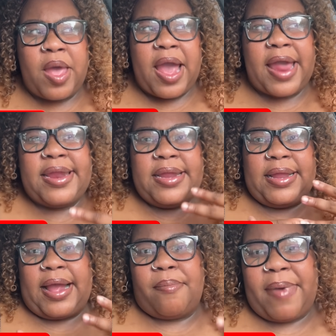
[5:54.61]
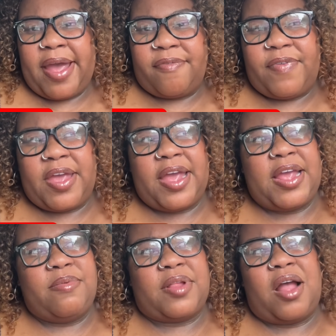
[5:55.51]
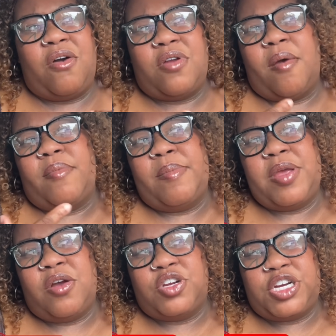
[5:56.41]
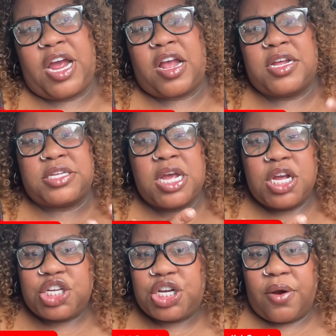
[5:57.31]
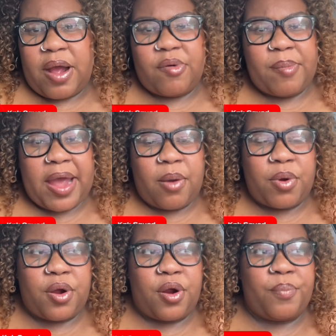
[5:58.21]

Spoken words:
and it looked like a man figure, and he was like, hold up, let me go check, because she don't have a man with her.